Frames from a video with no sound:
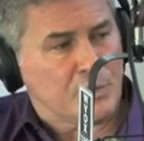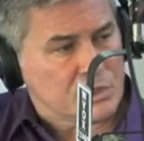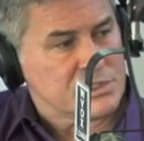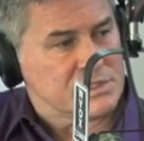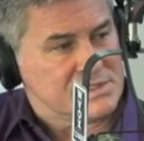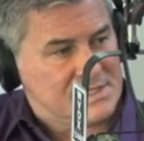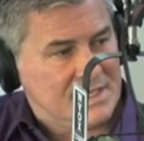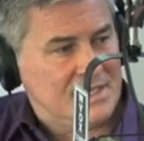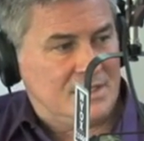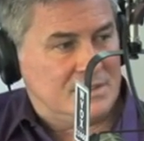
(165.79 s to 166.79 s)
person's
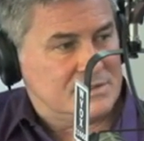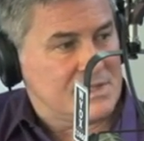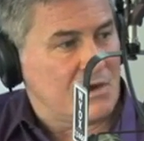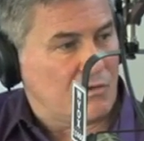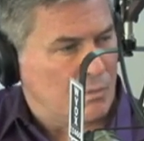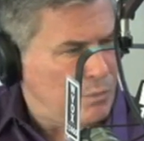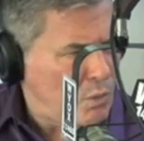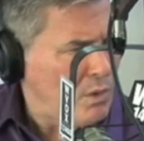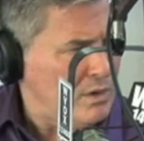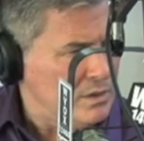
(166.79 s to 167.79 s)
needs that are
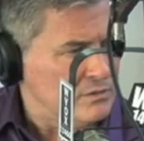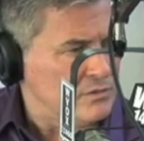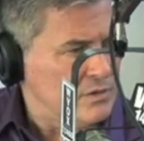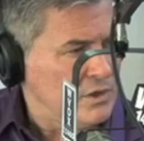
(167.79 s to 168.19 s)
important,